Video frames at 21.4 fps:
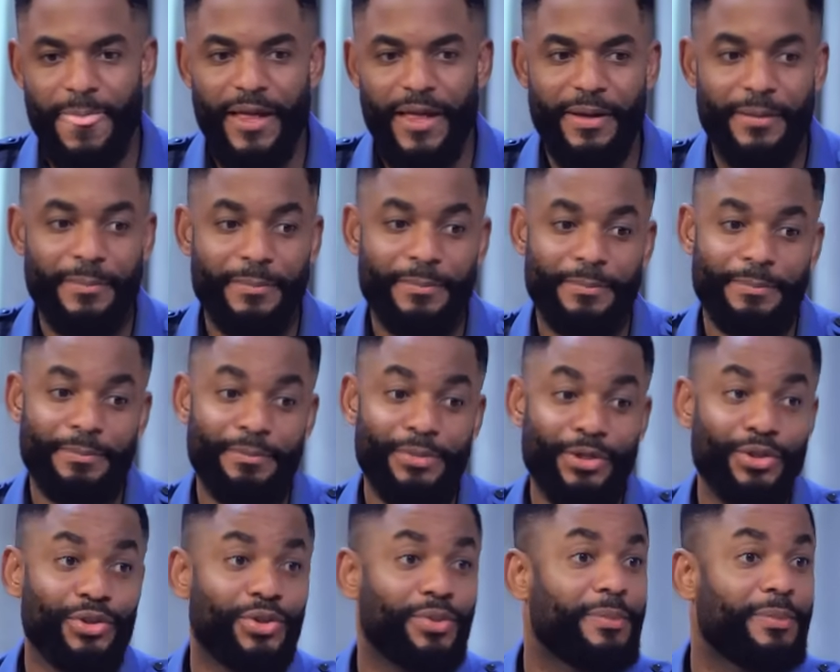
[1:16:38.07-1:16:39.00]
ma.
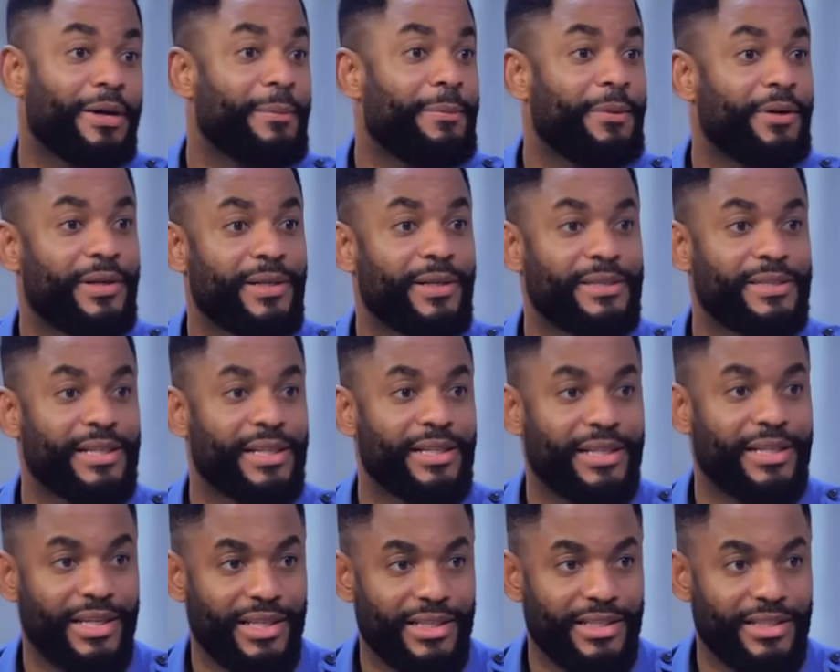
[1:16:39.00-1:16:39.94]
Both my parents are
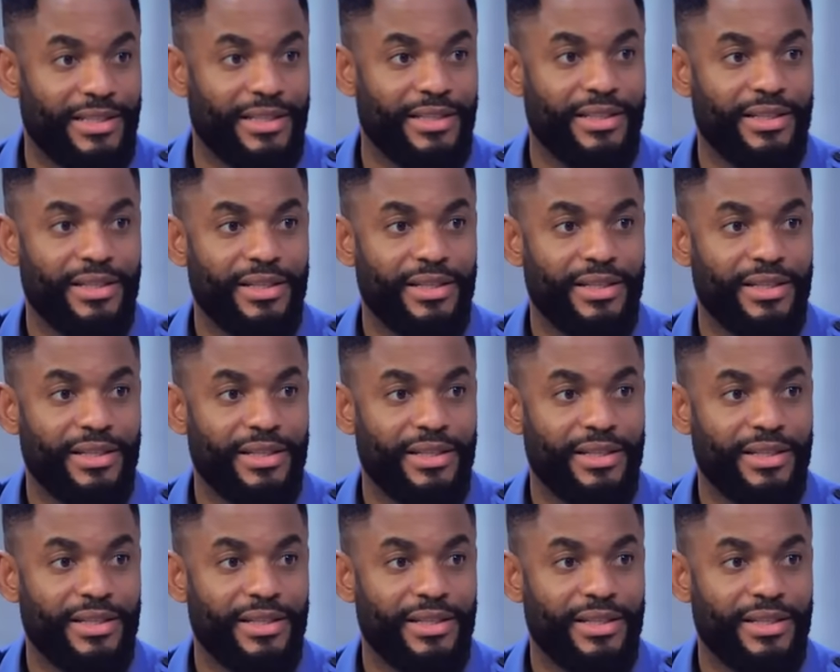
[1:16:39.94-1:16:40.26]
dead.